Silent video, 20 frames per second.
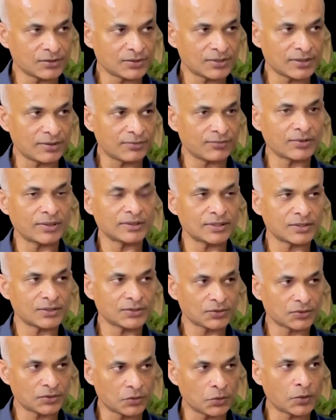yourself and
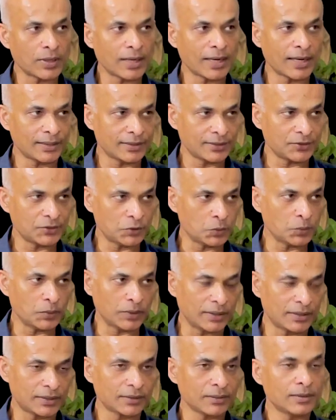just go ahead and
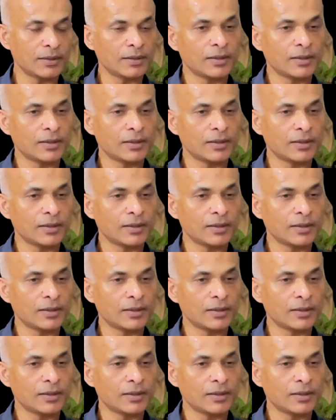do it.